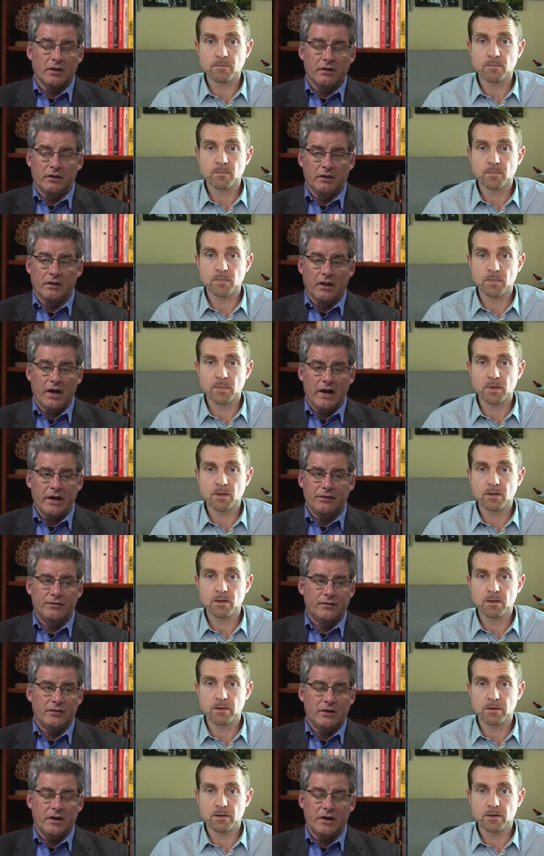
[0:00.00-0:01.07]

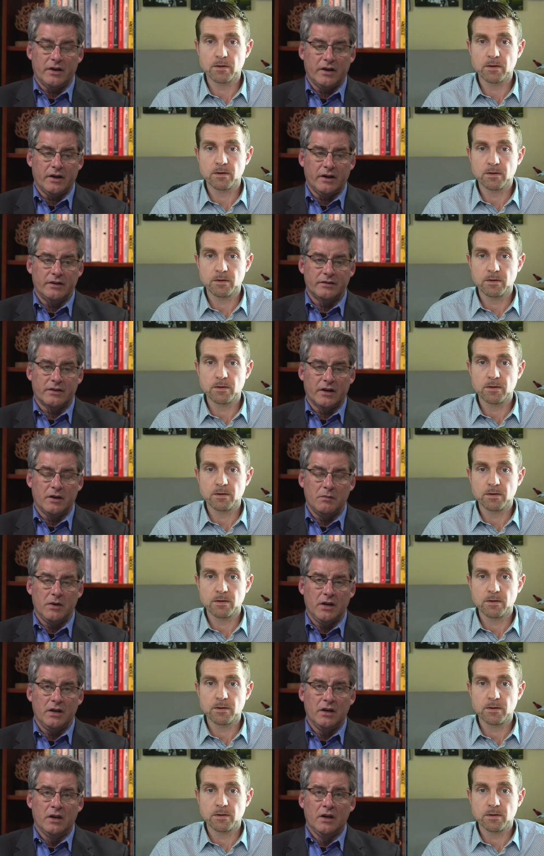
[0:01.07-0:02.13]
Speaker 1: lives uh, is going to
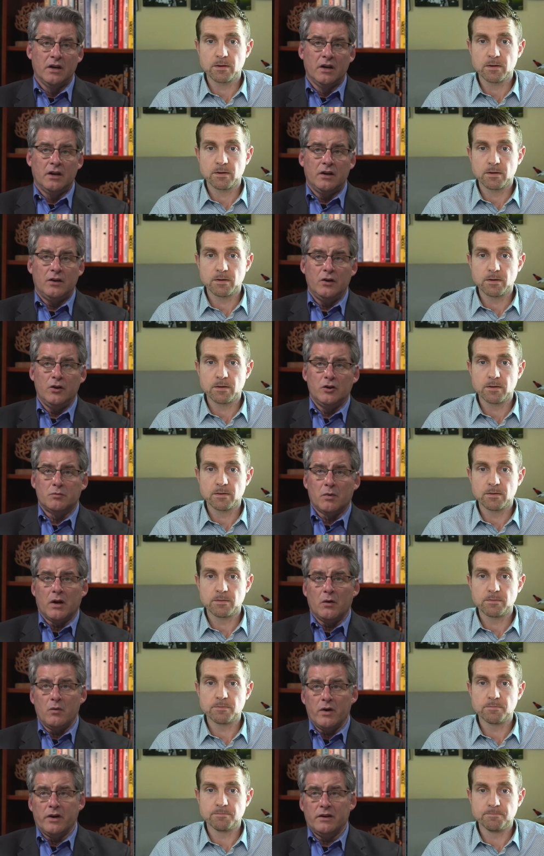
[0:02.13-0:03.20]
be huge. But
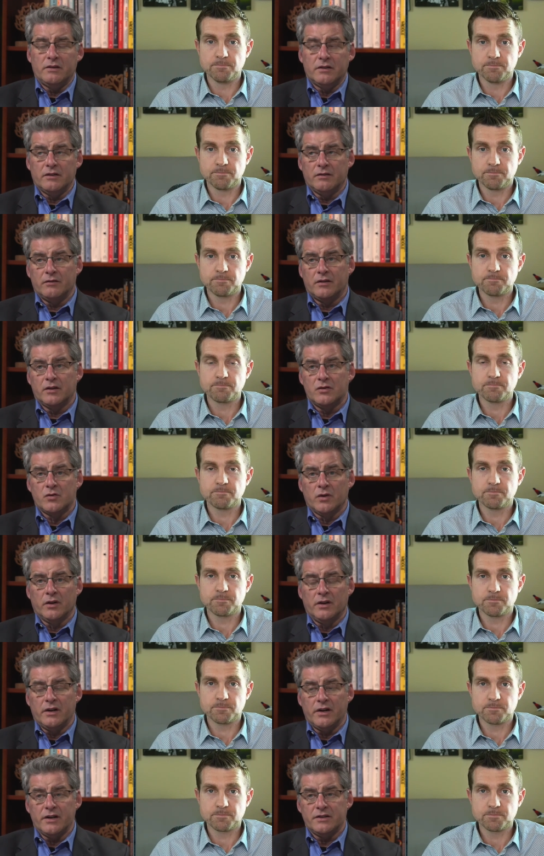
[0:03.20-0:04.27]
I wanted to, to
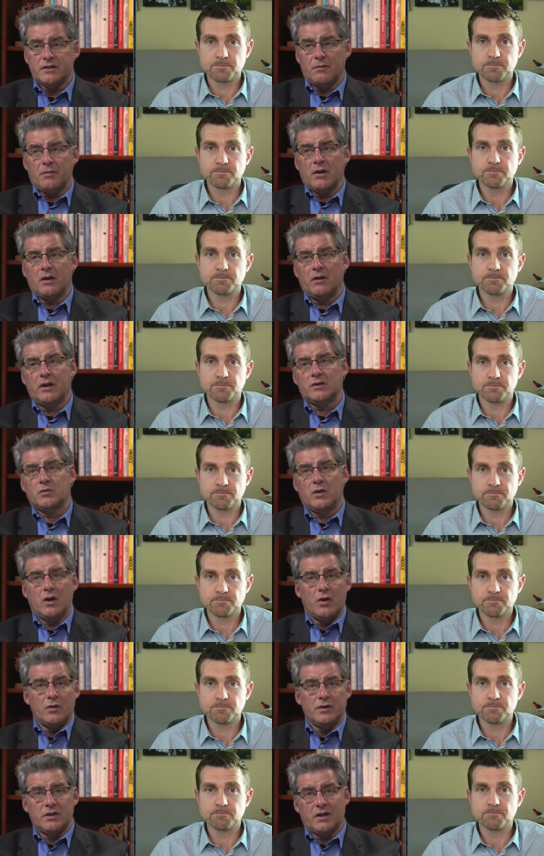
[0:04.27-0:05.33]
drill on on something as we
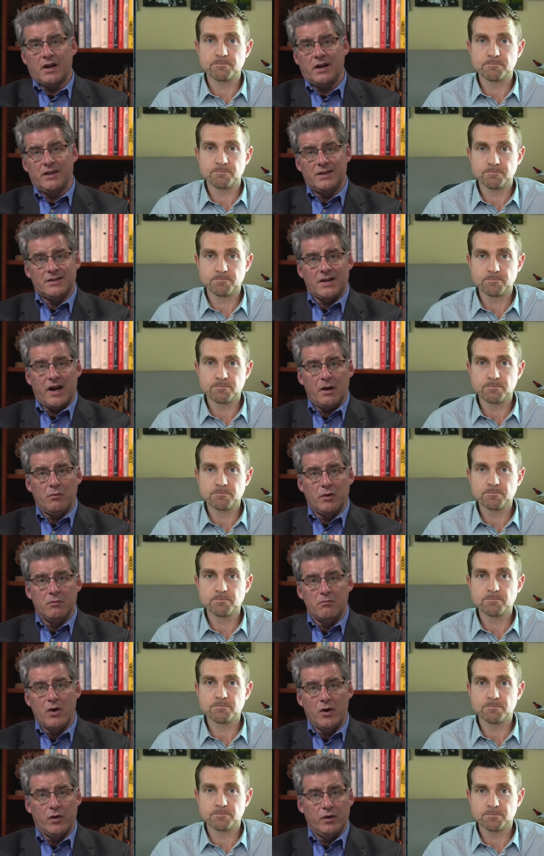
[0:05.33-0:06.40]
go into kind of this hybrid
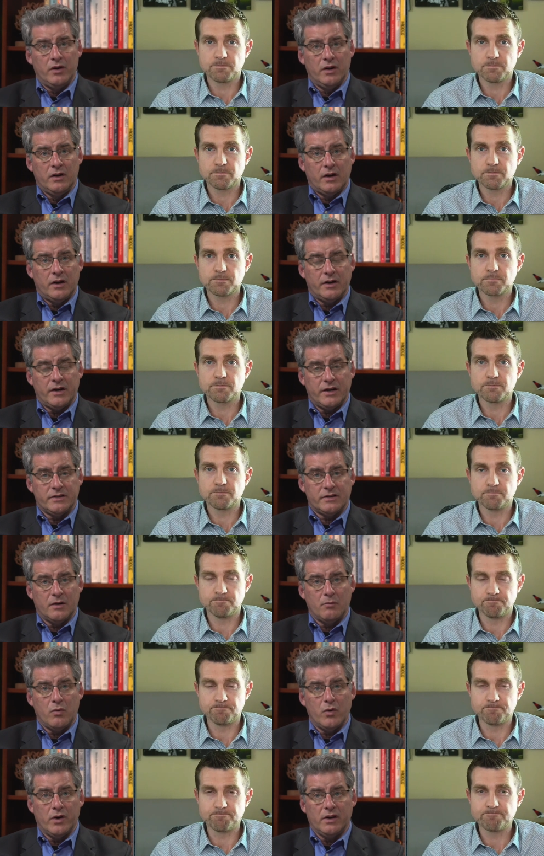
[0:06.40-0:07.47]
mode uh, at
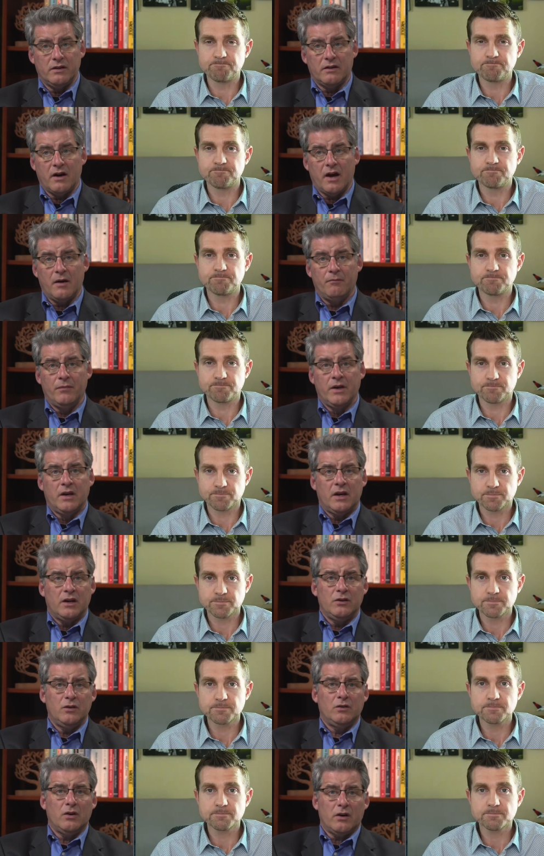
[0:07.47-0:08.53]
some point in time.
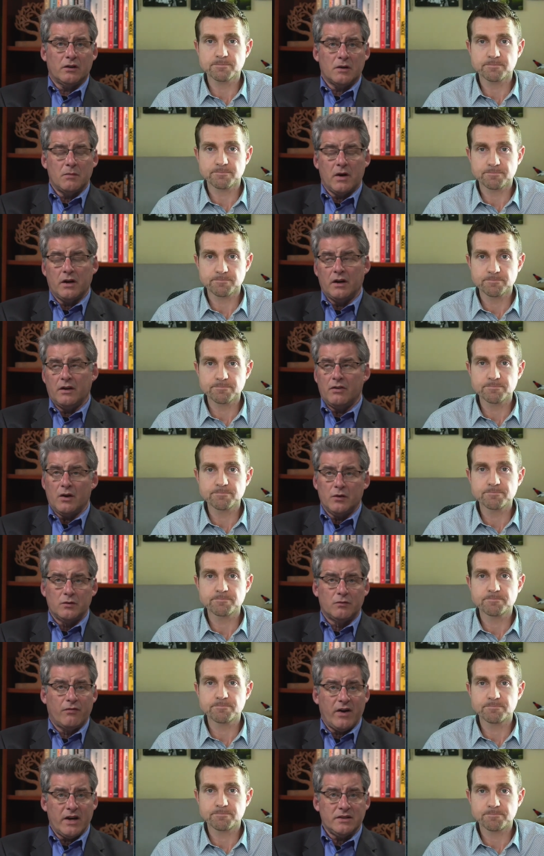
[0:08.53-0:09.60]
And you talked about it, I thought it
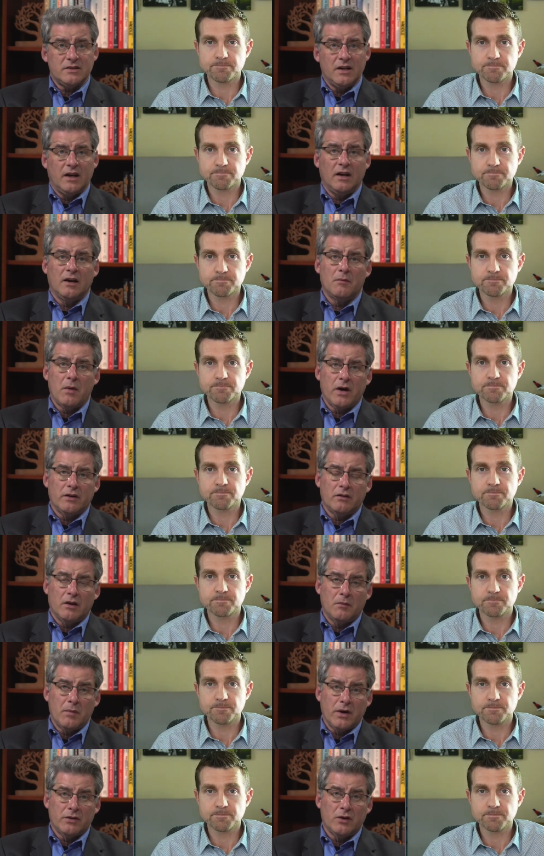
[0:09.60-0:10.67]
was fascinating, about,
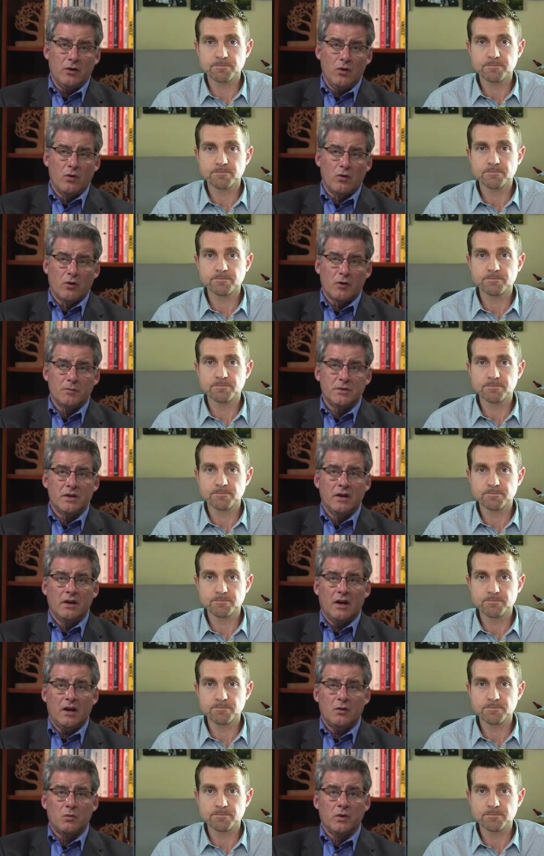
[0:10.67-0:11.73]
about the norms
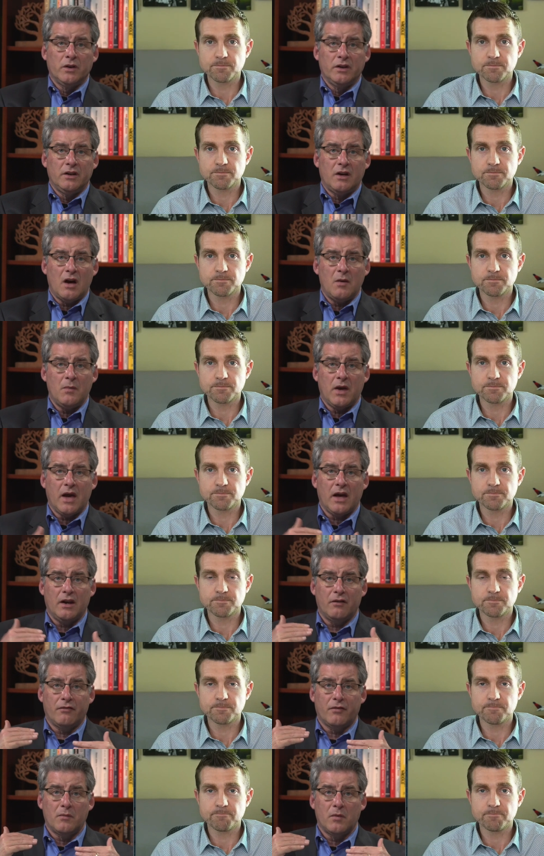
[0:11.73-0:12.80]
and really coming at
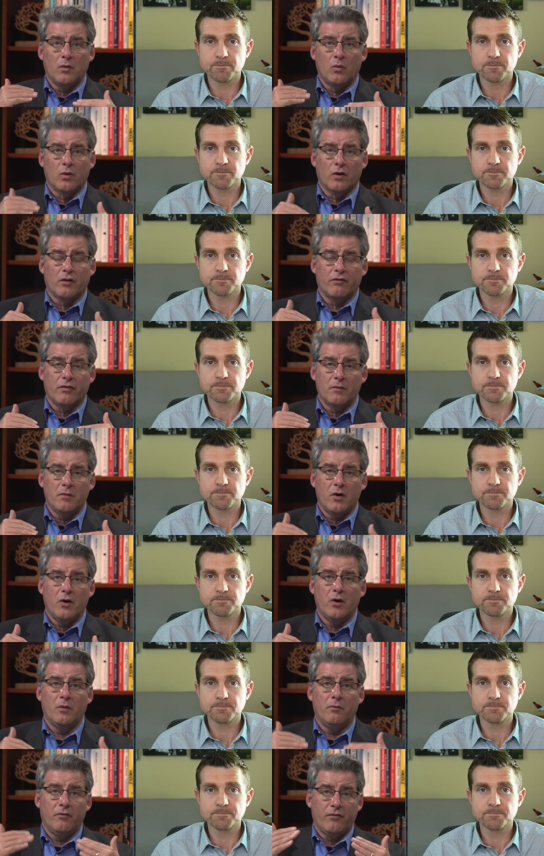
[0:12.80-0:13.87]
it from a work from
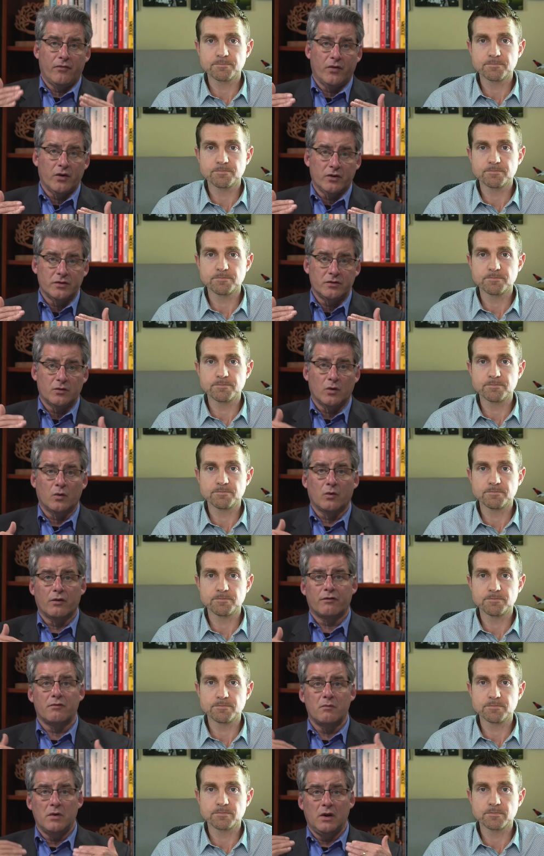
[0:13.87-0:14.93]
home first or
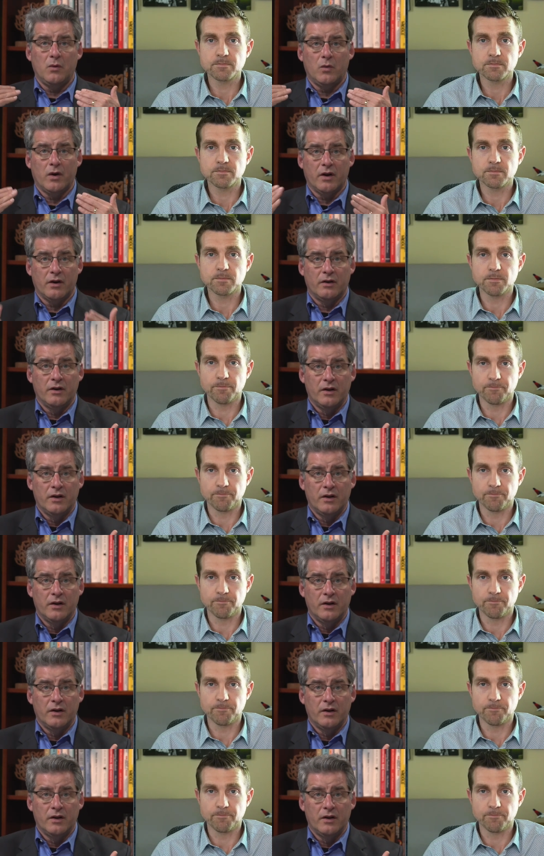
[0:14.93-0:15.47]
work from anywhere